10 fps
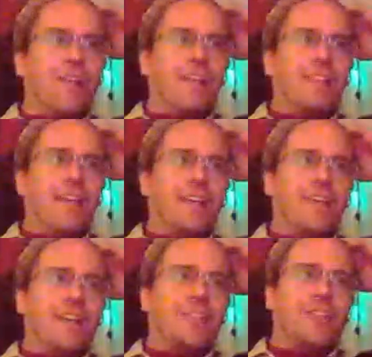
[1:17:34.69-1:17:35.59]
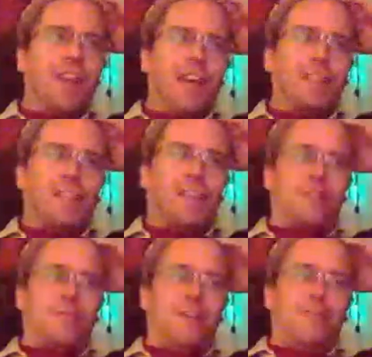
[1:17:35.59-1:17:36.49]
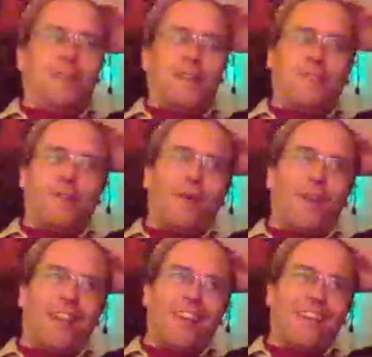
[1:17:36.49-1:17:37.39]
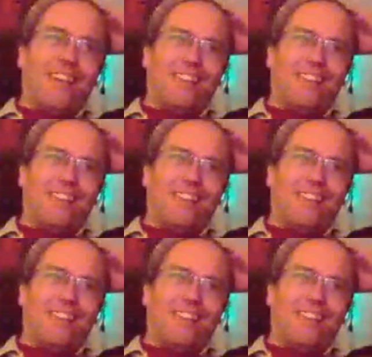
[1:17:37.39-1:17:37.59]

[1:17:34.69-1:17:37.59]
and then get your ass kicked by Mick Foley.